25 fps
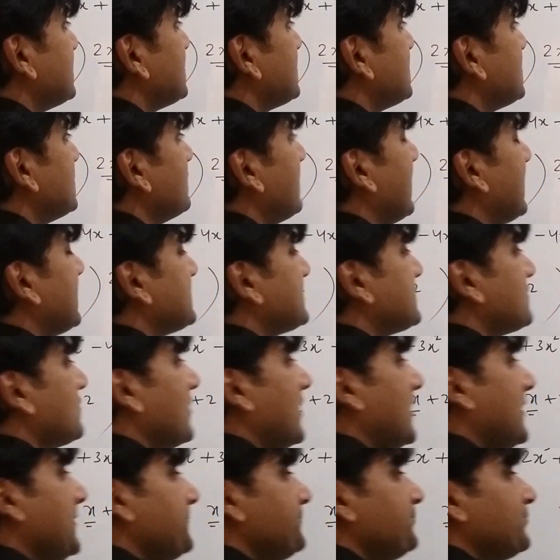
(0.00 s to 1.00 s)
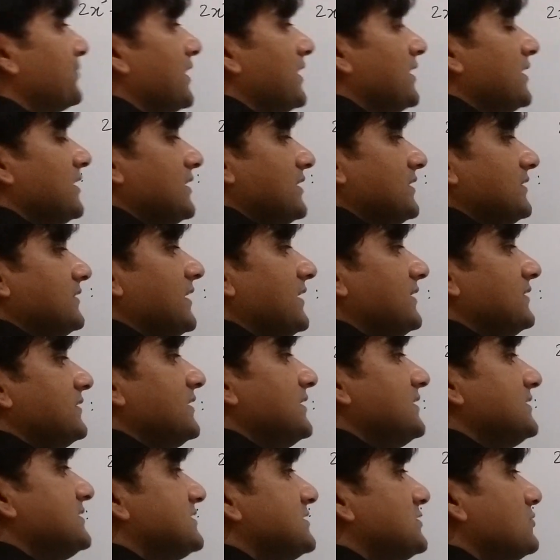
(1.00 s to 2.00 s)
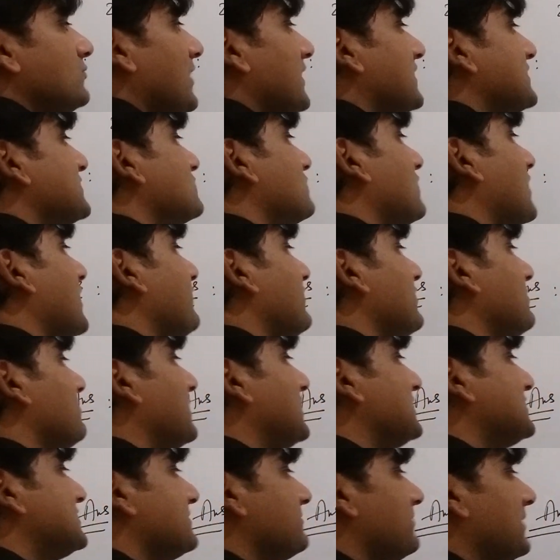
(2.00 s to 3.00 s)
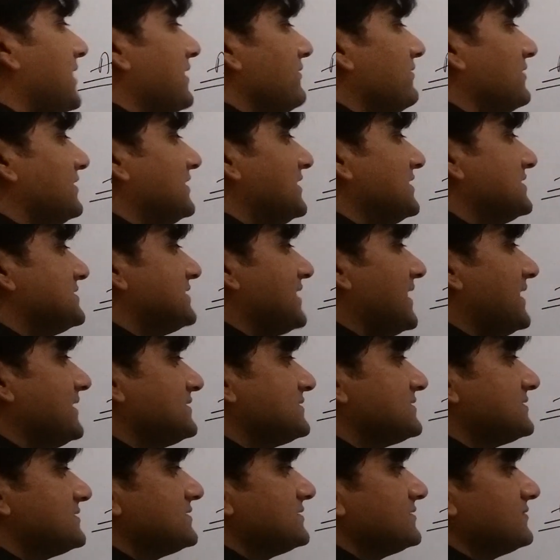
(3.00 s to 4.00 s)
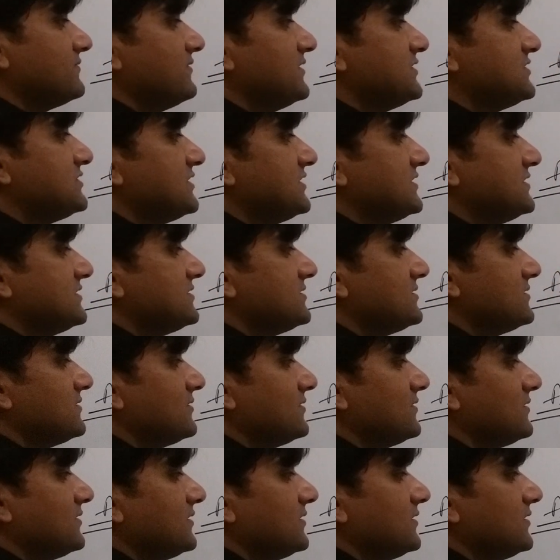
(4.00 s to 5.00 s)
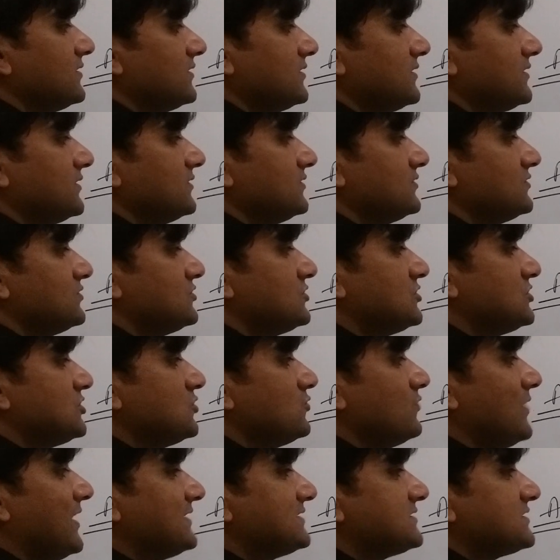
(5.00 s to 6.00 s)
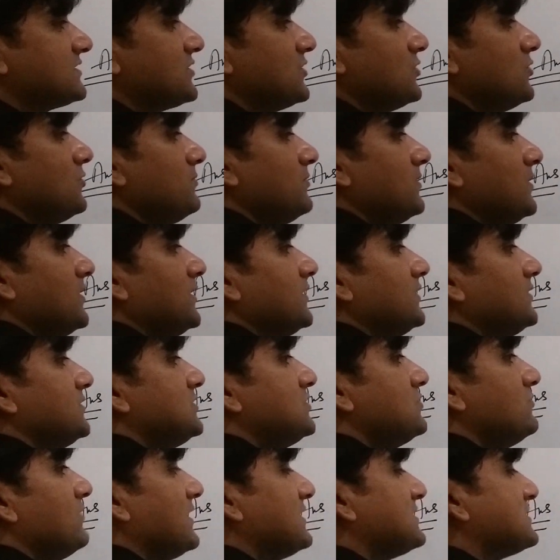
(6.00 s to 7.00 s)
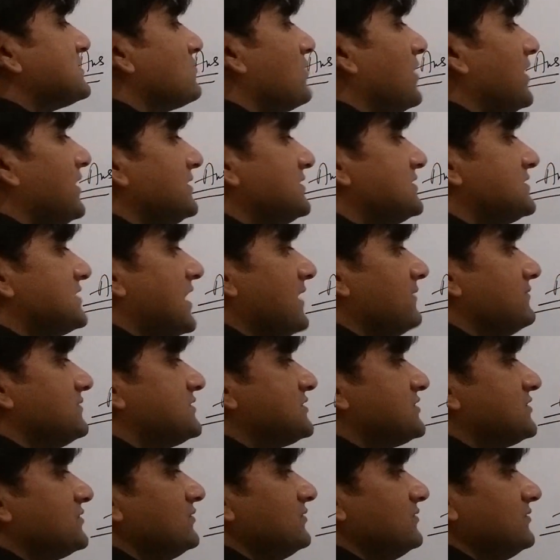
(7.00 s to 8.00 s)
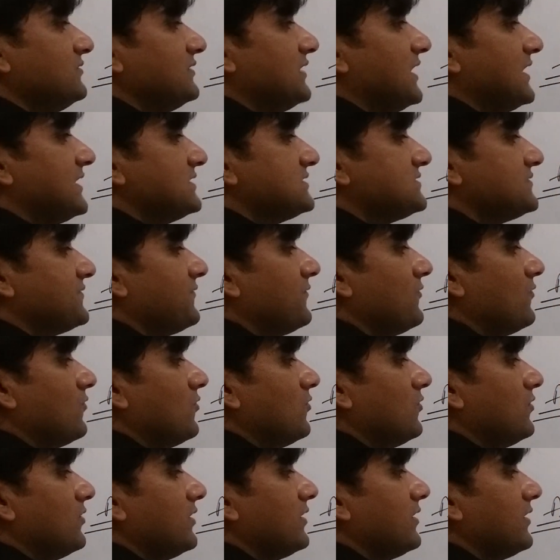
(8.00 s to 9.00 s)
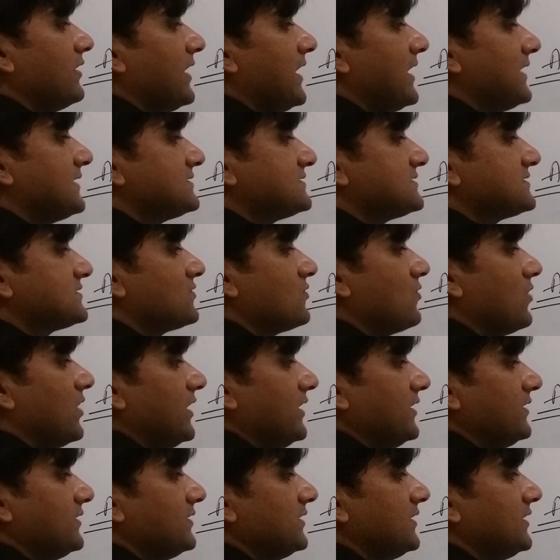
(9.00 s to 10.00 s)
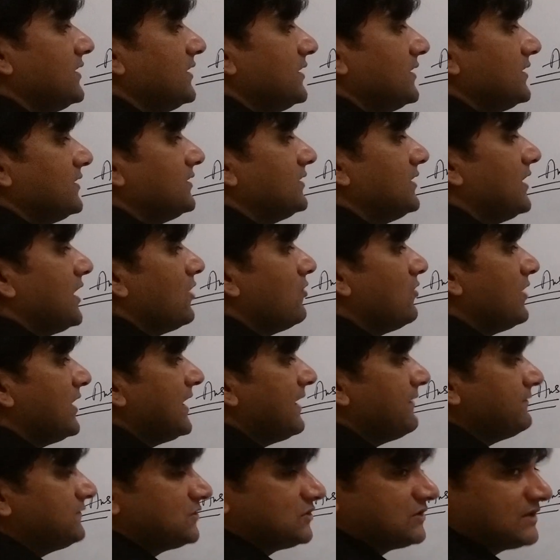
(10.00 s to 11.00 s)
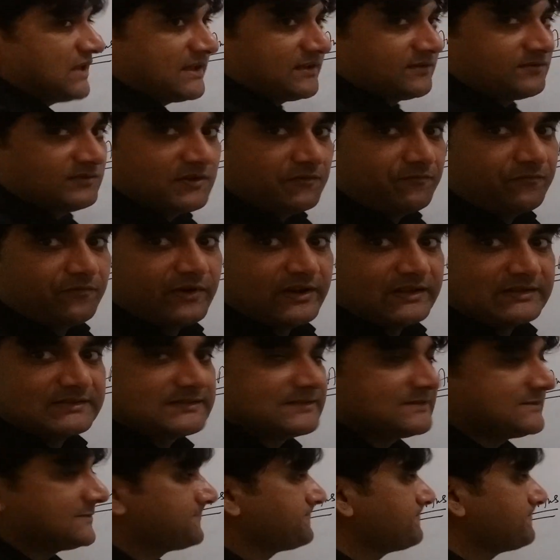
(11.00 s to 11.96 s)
is 2x square. Then this 2x square will multiply with this x, which is 2x cubed. 2x square times 2, that is 4x square. Now I have to take difference.